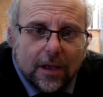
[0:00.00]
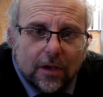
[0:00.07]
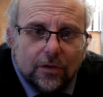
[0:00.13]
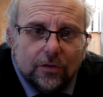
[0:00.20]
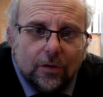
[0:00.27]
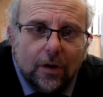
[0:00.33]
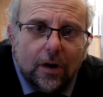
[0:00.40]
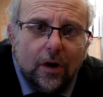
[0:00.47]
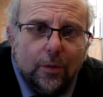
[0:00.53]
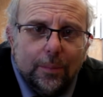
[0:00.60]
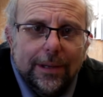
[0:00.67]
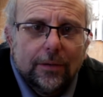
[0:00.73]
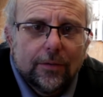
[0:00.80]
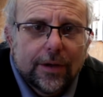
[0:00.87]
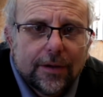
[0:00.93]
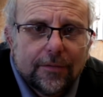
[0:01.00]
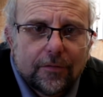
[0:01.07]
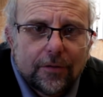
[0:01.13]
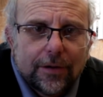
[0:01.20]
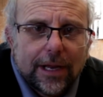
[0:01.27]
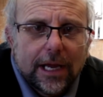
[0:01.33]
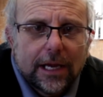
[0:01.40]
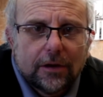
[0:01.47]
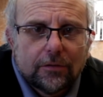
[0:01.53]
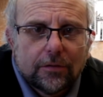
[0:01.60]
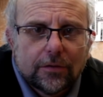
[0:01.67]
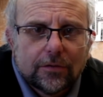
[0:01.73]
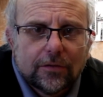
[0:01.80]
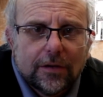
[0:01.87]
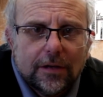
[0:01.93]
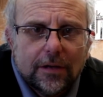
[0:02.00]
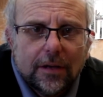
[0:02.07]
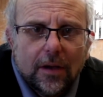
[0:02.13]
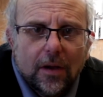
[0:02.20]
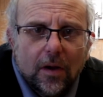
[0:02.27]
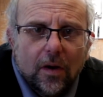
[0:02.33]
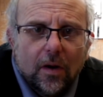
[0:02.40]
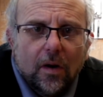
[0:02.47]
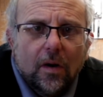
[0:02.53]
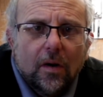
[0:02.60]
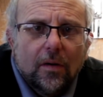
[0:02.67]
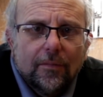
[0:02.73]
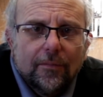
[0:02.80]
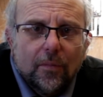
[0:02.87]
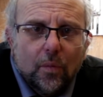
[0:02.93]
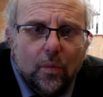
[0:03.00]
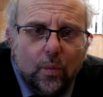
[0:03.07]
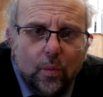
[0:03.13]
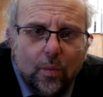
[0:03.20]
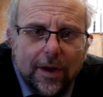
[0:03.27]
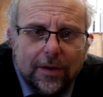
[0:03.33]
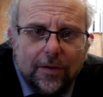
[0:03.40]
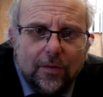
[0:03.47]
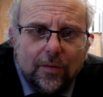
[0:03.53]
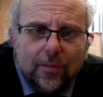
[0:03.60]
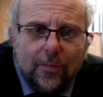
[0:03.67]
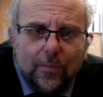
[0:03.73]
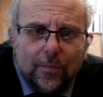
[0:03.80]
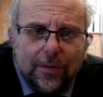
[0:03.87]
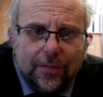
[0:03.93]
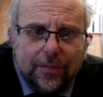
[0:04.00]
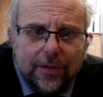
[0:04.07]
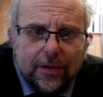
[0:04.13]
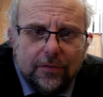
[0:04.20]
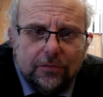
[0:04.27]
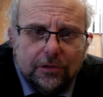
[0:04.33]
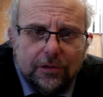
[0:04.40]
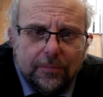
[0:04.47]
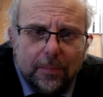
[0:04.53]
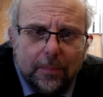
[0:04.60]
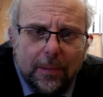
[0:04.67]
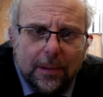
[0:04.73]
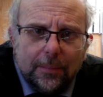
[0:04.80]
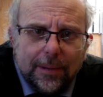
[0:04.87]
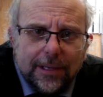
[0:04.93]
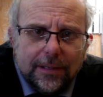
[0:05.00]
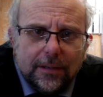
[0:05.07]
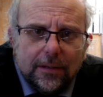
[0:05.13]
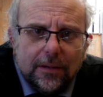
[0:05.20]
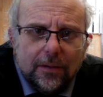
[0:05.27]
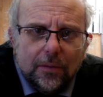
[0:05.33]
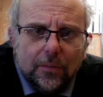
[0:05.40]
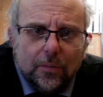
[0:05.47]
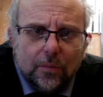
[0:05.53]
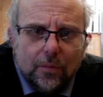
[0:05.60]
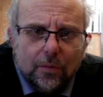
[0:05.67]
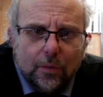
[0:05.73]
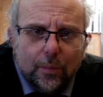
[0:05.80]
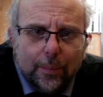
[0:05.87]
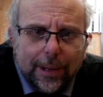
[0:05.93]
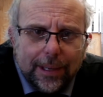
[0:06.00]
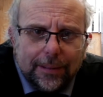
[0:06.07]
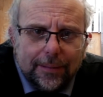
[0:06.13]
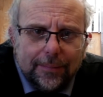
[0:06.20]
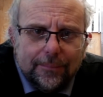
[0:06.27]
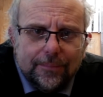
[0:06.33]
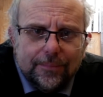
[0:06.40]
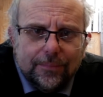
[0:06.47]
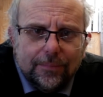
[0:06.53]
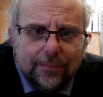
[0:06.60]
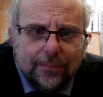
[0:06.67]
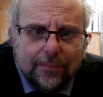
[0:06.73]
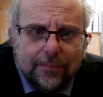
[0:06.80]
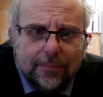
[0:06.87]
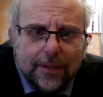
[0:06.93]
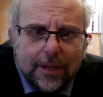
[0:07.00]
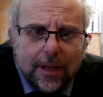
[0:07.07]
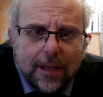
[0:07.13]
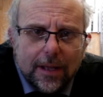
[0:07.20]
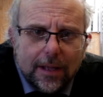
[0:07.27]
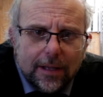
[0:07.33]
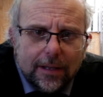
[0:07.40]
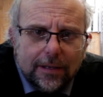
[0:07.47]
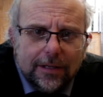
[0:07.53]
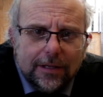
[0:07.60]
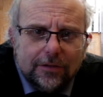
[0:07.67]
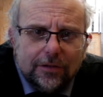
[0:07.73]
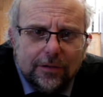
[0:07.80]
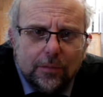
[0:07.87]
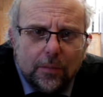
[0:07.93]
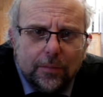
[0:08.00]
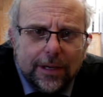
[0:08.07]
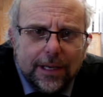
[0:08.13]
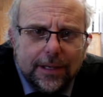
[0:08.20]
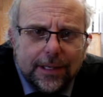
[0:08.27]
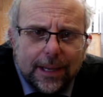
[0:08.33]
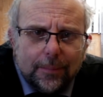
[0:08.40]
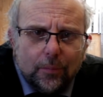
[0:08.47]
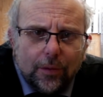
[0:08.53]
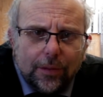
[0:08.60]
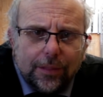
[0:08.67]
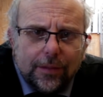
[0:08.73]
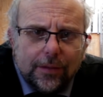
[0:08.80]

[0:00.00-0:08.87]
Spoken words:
so I'll be looking for an accuracy of 1/1000th of a millimetre or better. Let's see what we end up with.